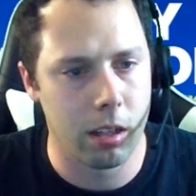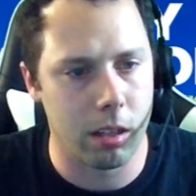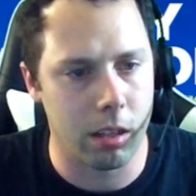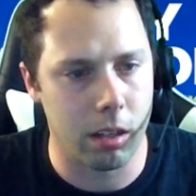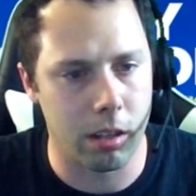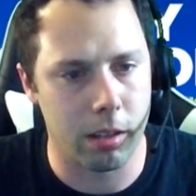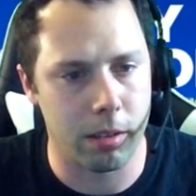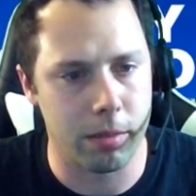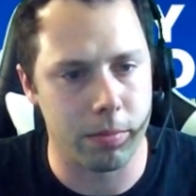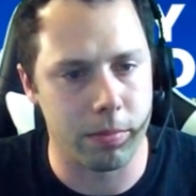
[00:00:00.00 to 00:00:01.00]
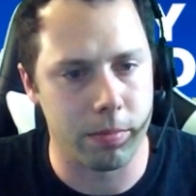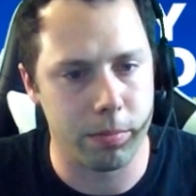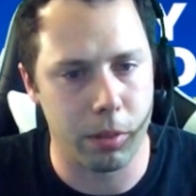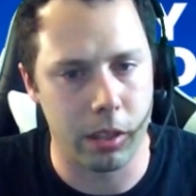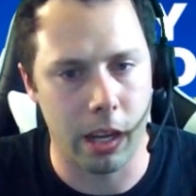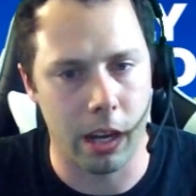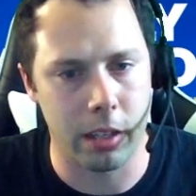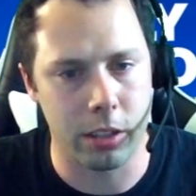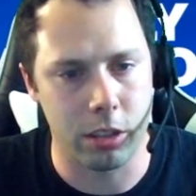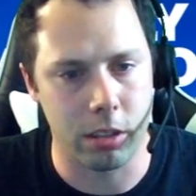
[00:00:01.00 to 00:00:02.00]
Um, but yeah,
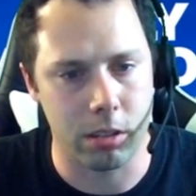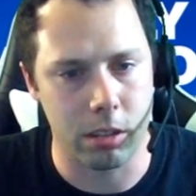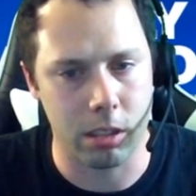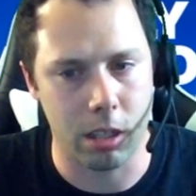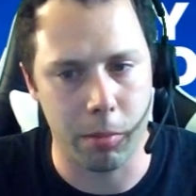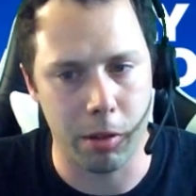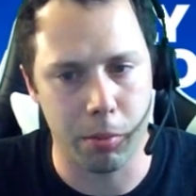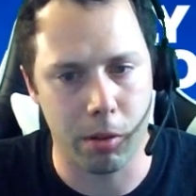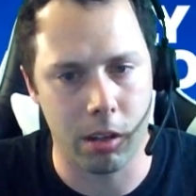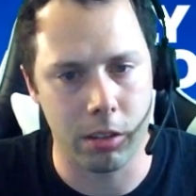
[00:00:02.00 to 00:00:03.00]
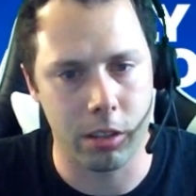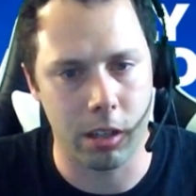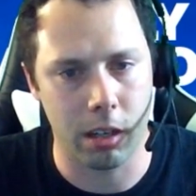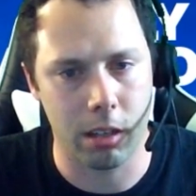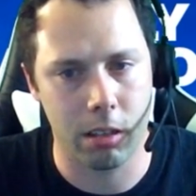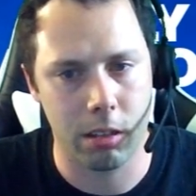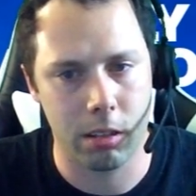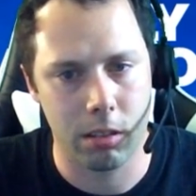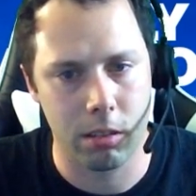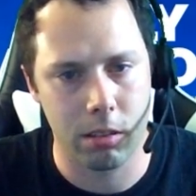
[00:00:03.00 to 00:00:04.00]
it's going to be a project,
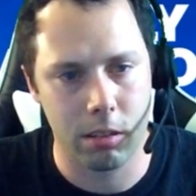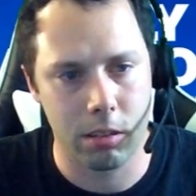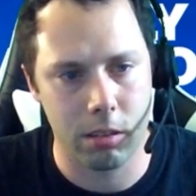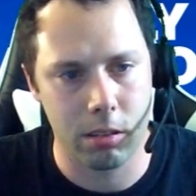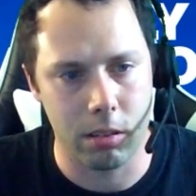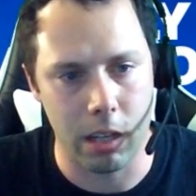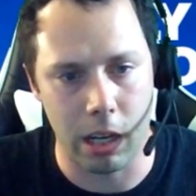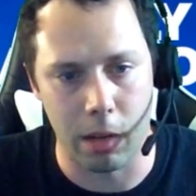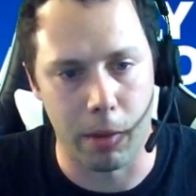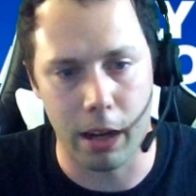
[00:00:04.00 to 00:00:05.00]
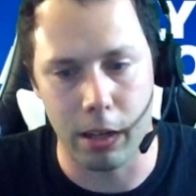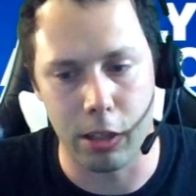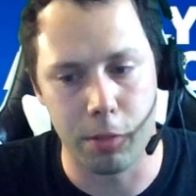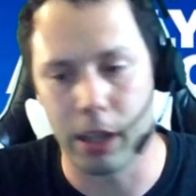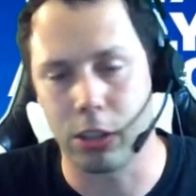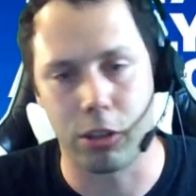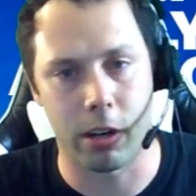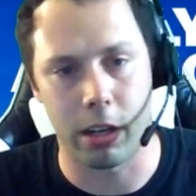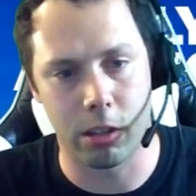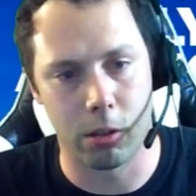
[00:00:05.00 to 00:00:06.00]
and you might
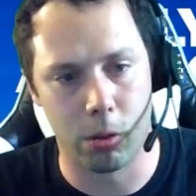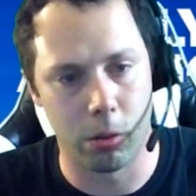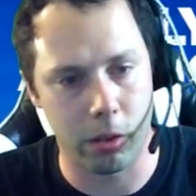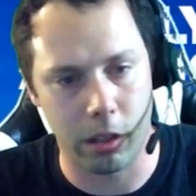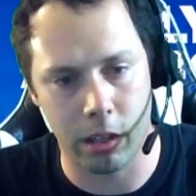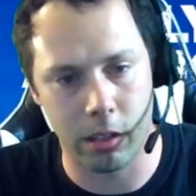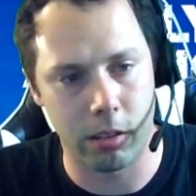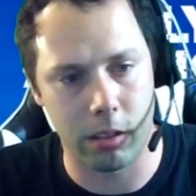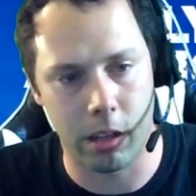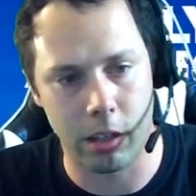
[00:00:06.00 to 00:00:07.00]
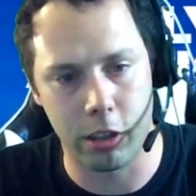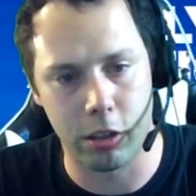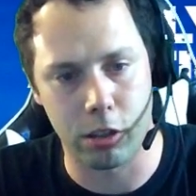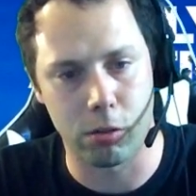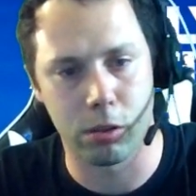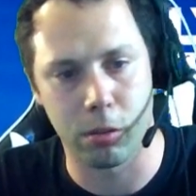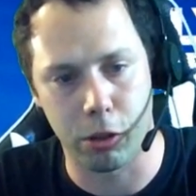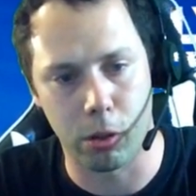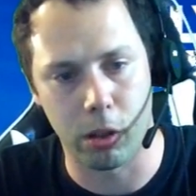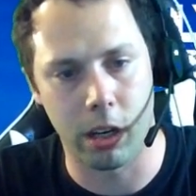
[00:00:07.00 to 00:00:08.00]
strike gold, and you just throw some
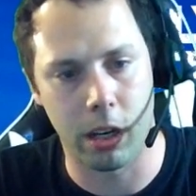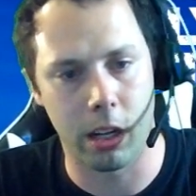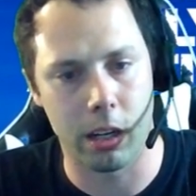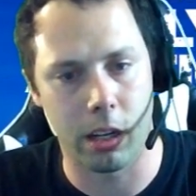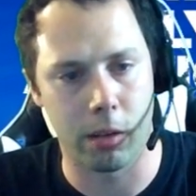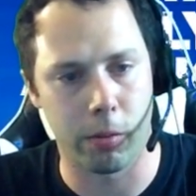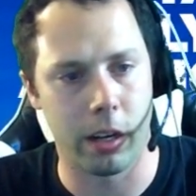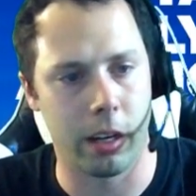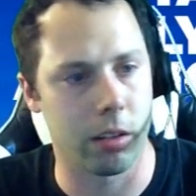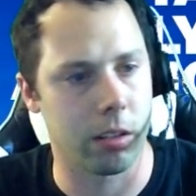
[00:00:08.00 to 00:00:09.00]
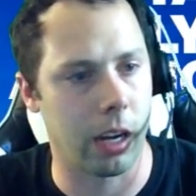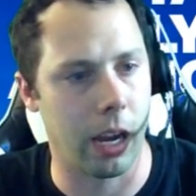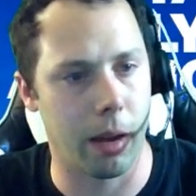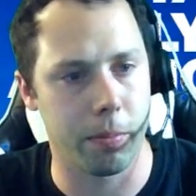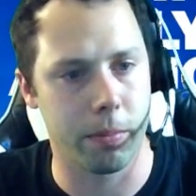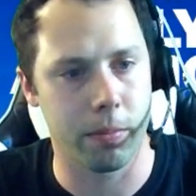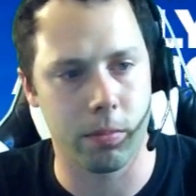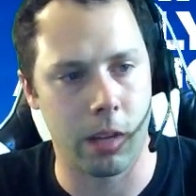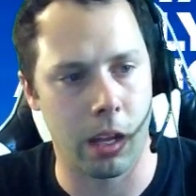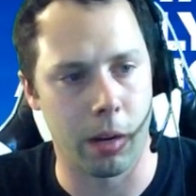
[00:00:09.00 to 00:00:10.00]
coolant in it, and a radiator cap,
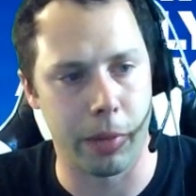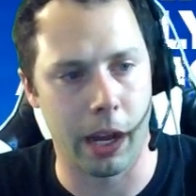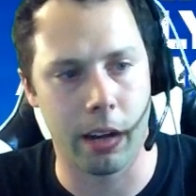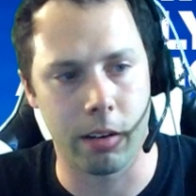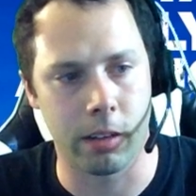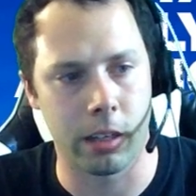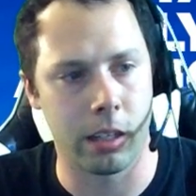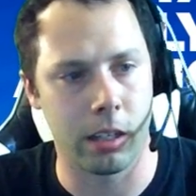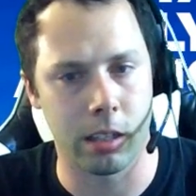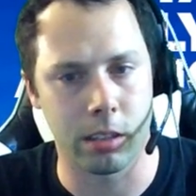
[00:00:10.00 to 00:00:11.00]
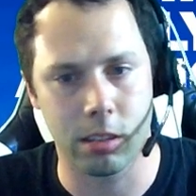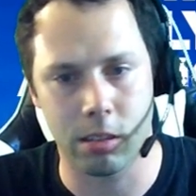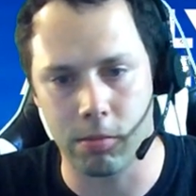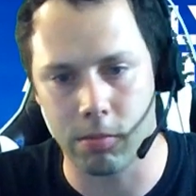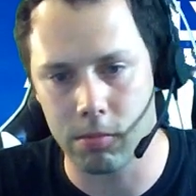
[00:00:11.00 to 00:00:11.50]
and a battery, and some